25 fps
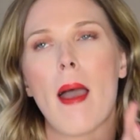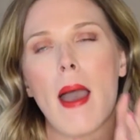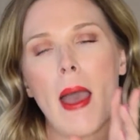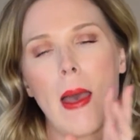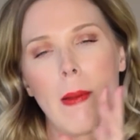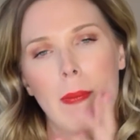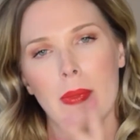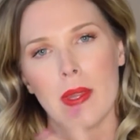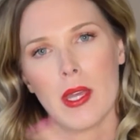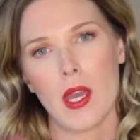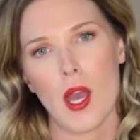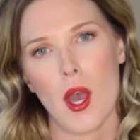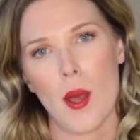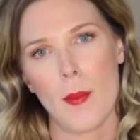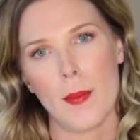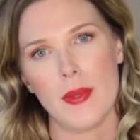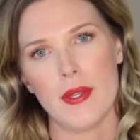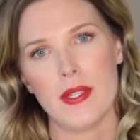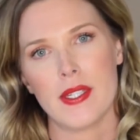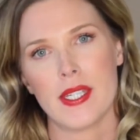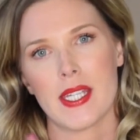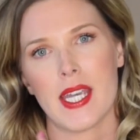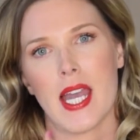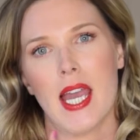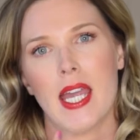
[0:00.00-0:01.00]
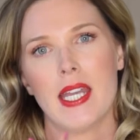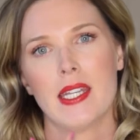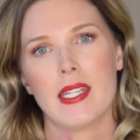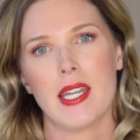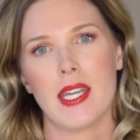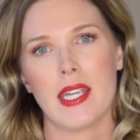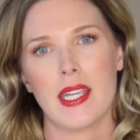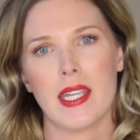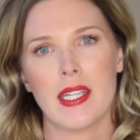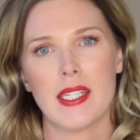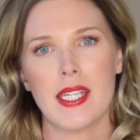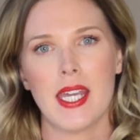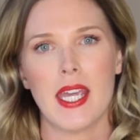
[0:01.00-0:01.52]
and the Urban Decay
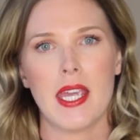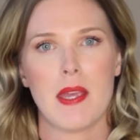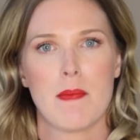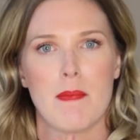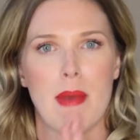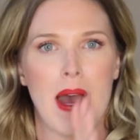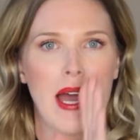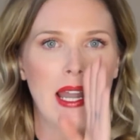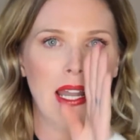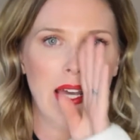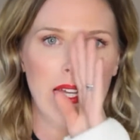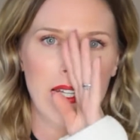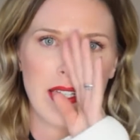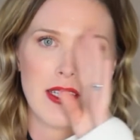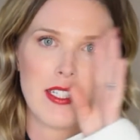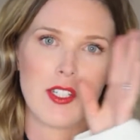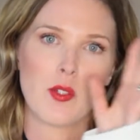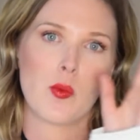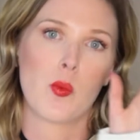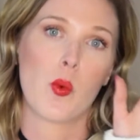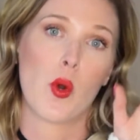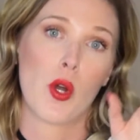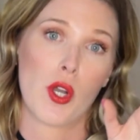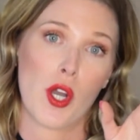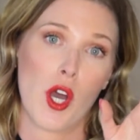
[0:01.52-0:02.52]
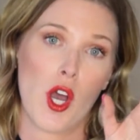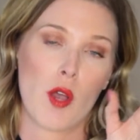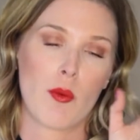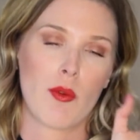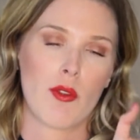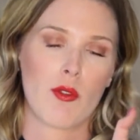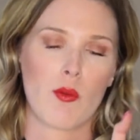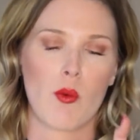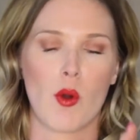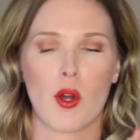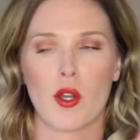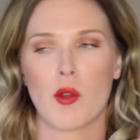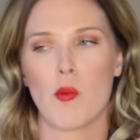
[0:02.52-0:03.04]
Naked Heat palette, and I did one eye
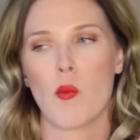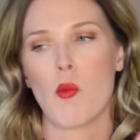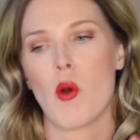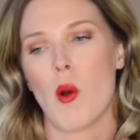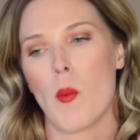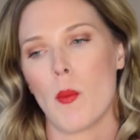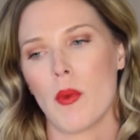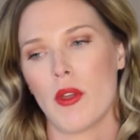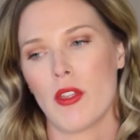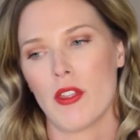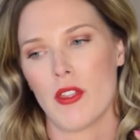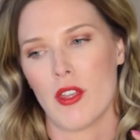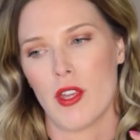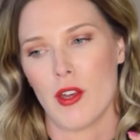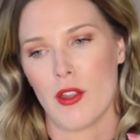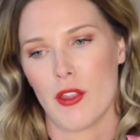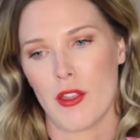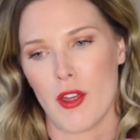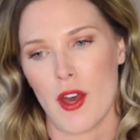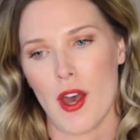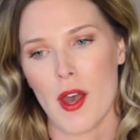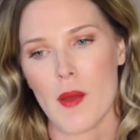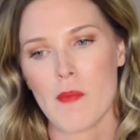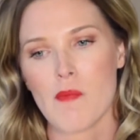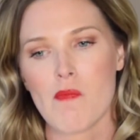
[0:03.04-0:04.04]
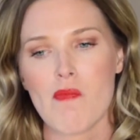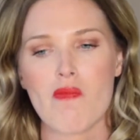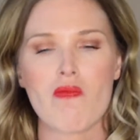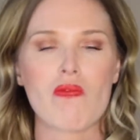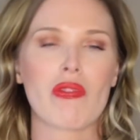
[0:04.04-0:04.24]
with one and one with the other.